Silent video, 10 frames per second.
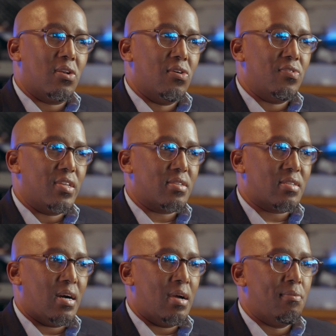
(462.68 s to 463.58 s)
Glover at the
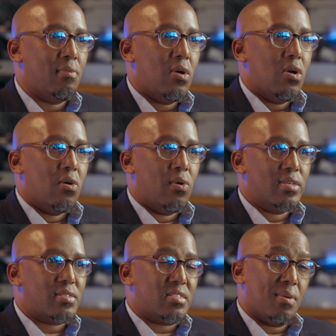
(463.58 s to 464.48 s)
time
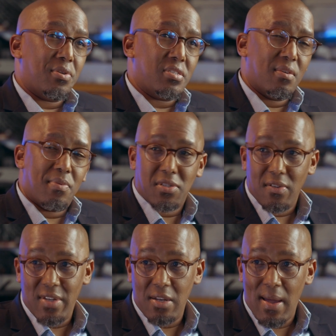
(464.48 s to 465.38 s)
was the deputy chairperson
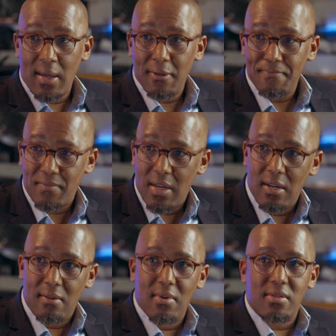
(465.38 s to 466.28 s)
of Nedbank
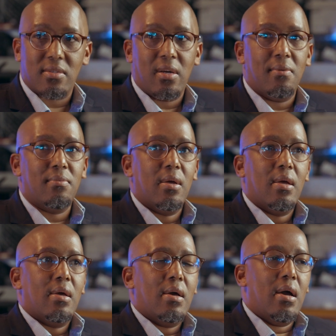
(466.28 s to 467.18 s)
at the time.
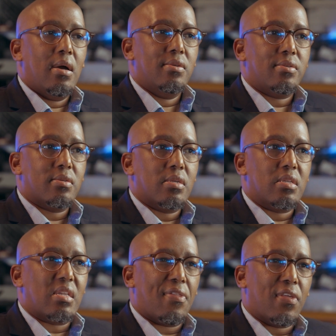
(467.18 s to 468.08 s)
And
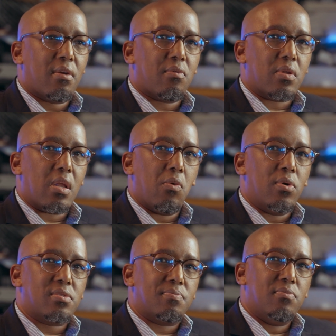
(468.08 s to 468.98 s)
I think there
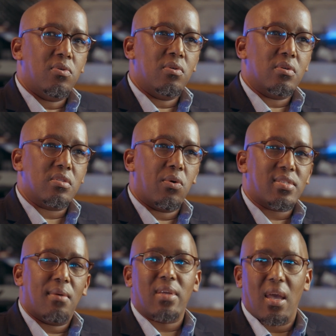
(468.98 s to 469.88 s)
was
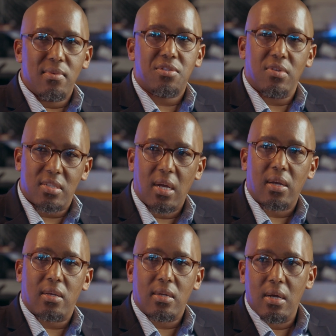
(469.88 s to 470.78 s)
some chemistry
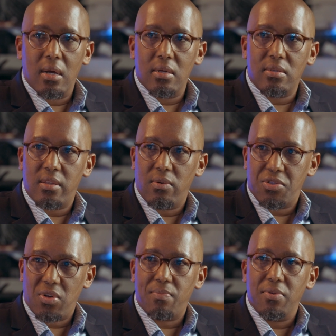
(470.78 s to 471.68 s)
that was
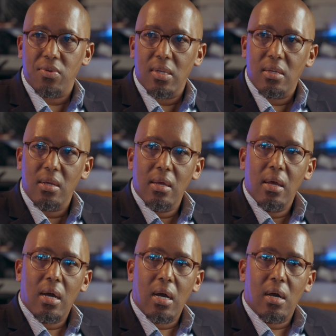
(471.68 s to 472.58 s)
struck between
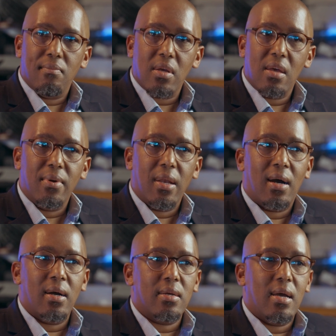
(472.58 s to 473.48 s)
him and
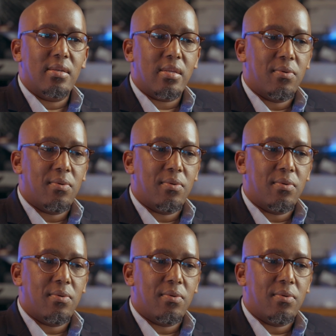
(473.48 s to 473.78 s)
I. And he